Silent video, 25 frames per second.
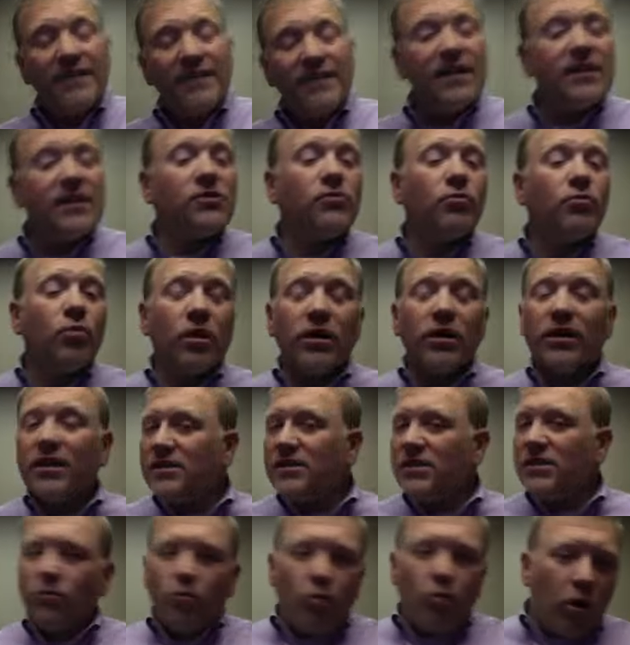doesn't work,
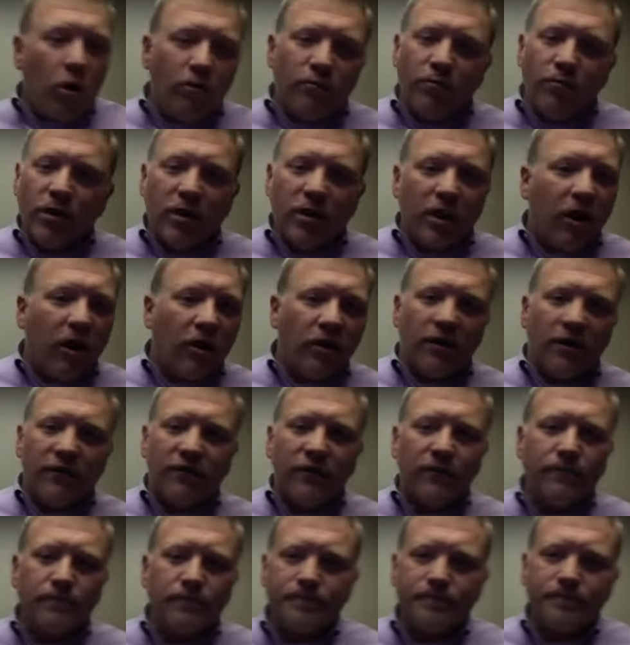because it won't with all of
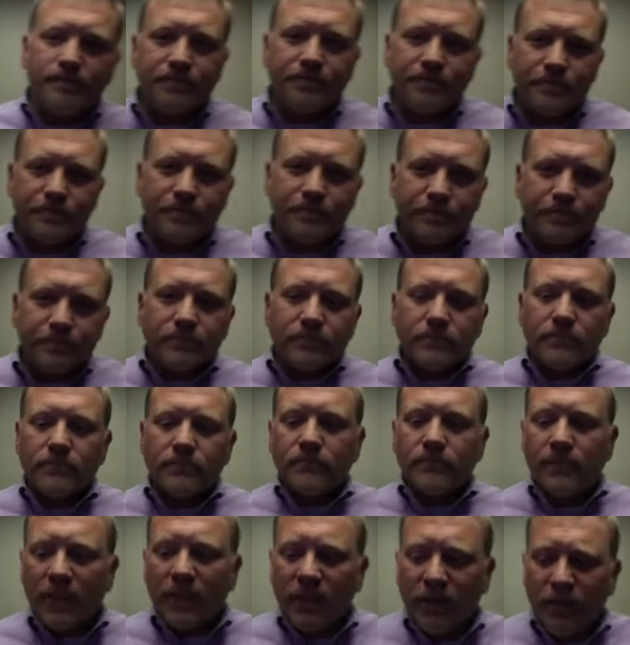them,
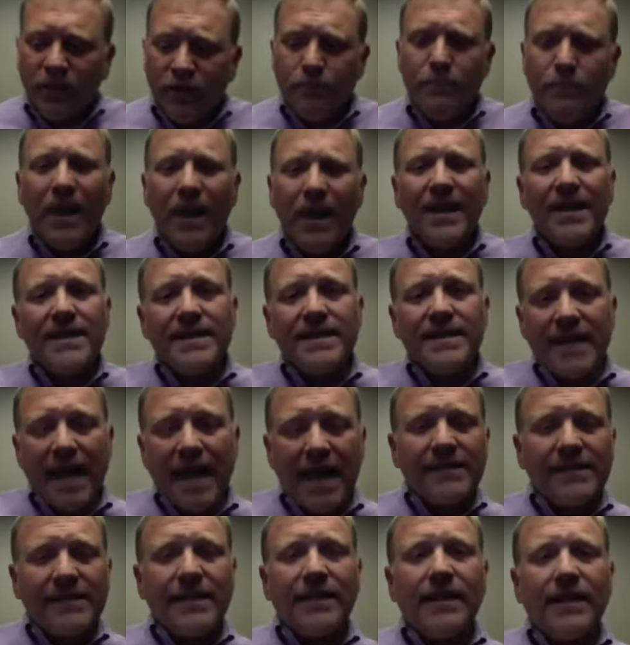you may need to
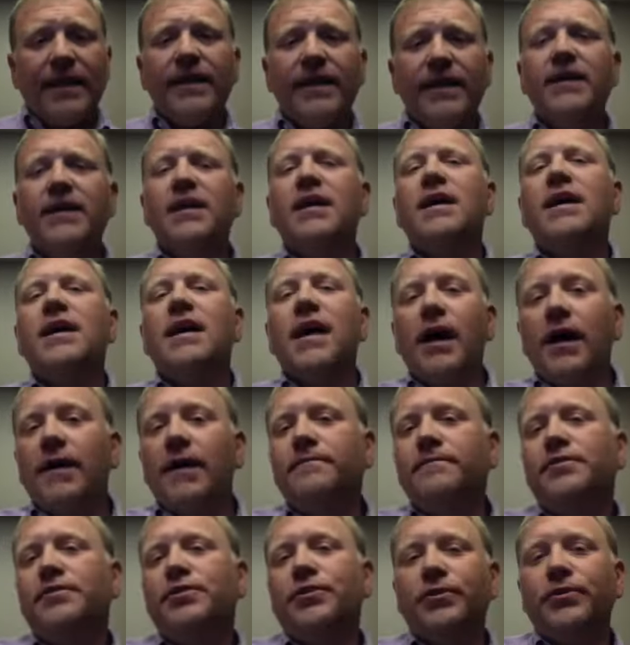escalate it
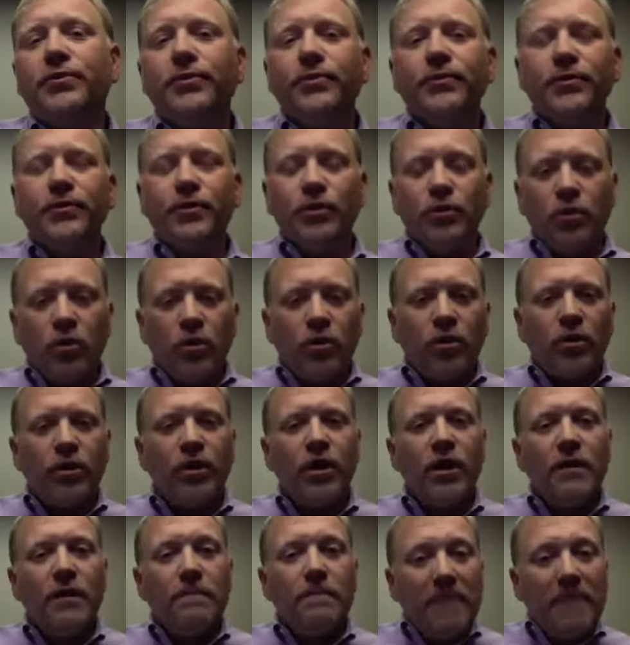up to
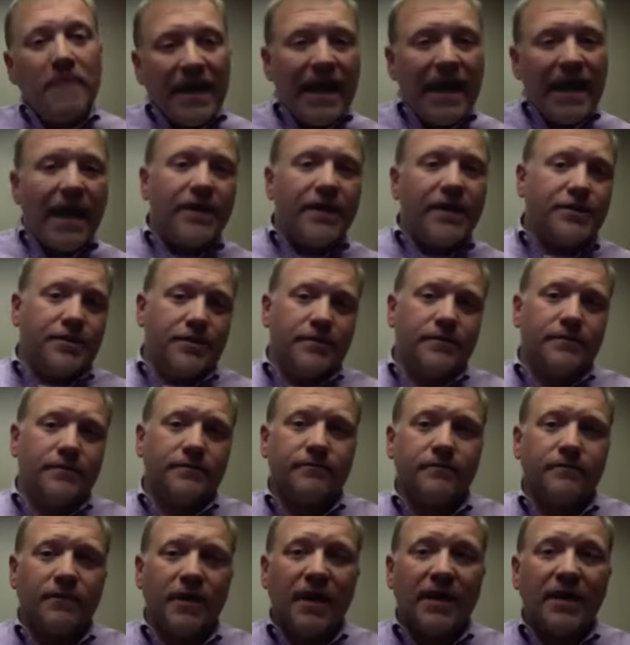your mega agent
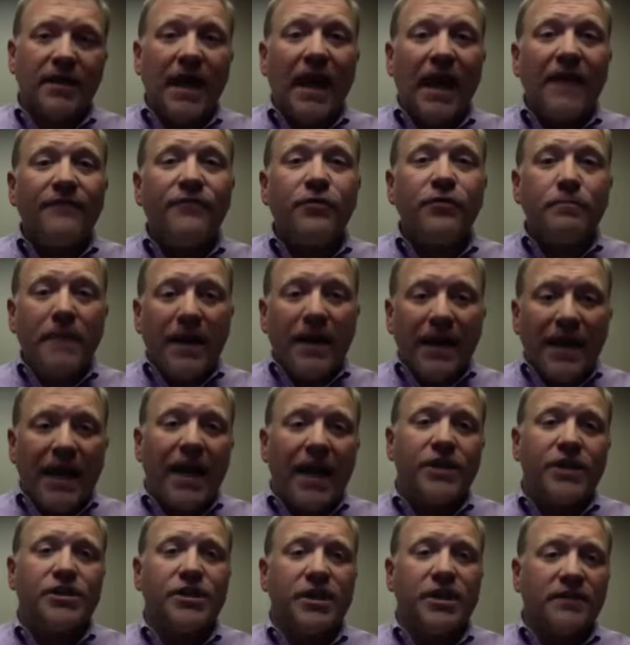and have your
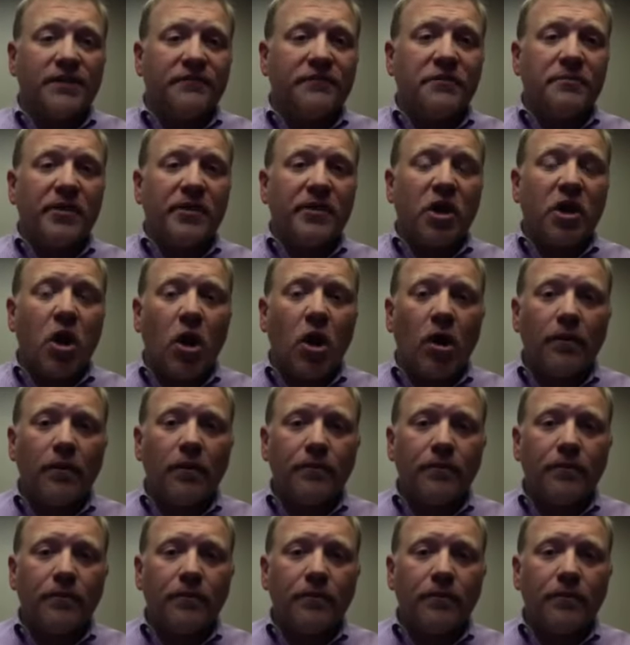mega agent give them a call.